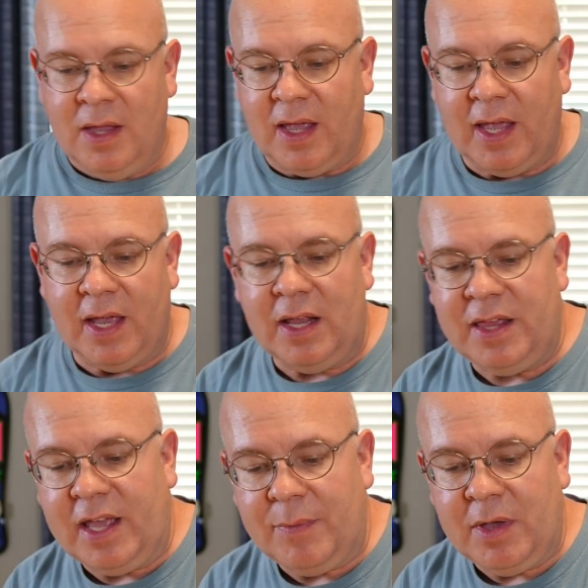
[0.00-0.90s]
And I
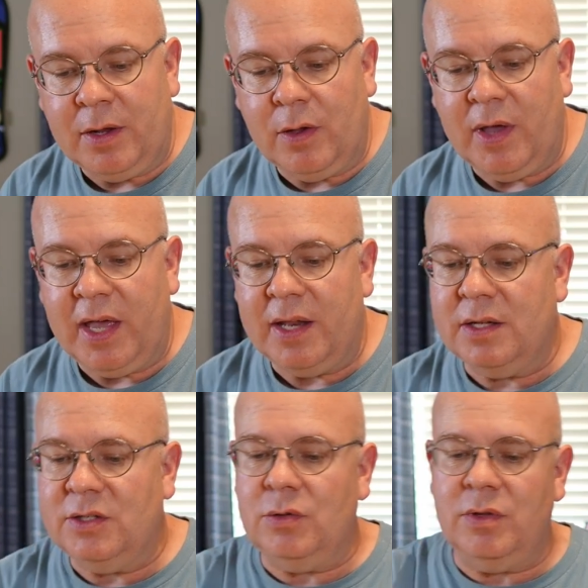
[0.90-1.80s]
think I'm gonna go ahead
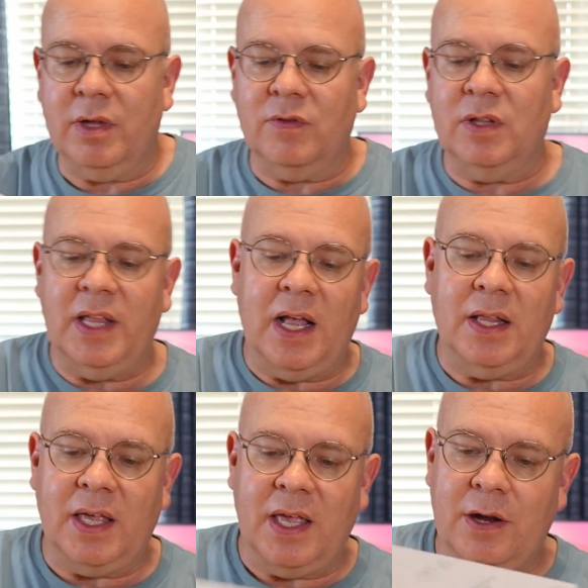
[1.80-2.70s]
and do the
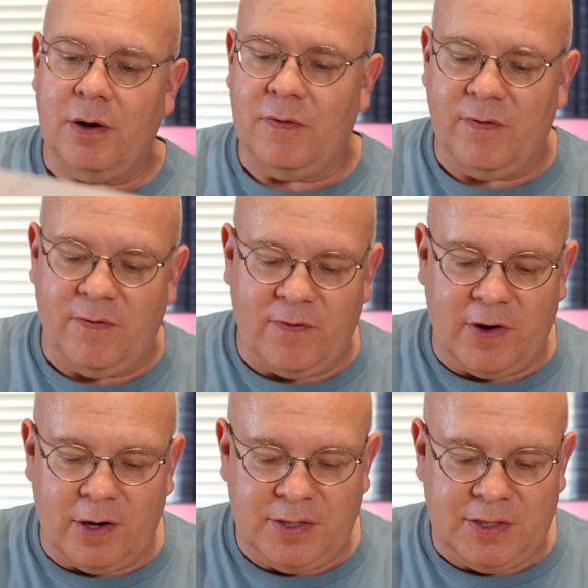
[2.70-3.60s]
Vallely here
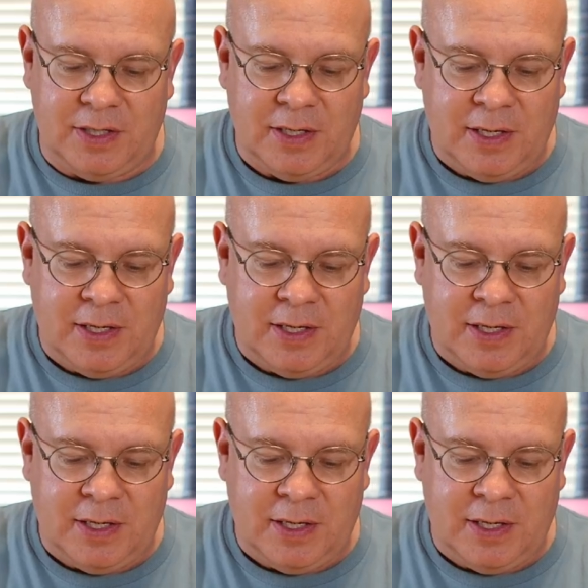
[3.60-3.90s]
first.